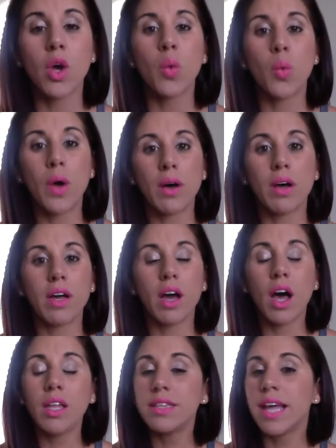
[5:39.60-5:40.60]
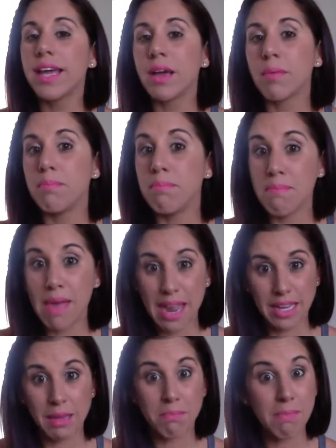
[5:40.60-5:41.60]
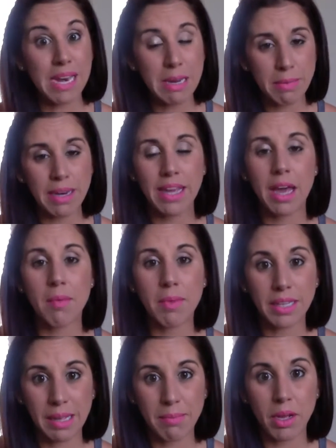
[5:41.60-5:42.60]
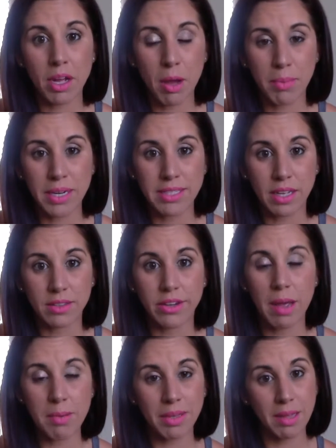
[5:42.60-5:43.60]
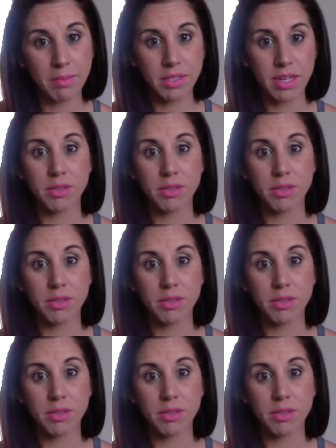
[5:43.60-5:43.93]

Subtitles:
Well, unlike many, many, many MLM companies out there, MLM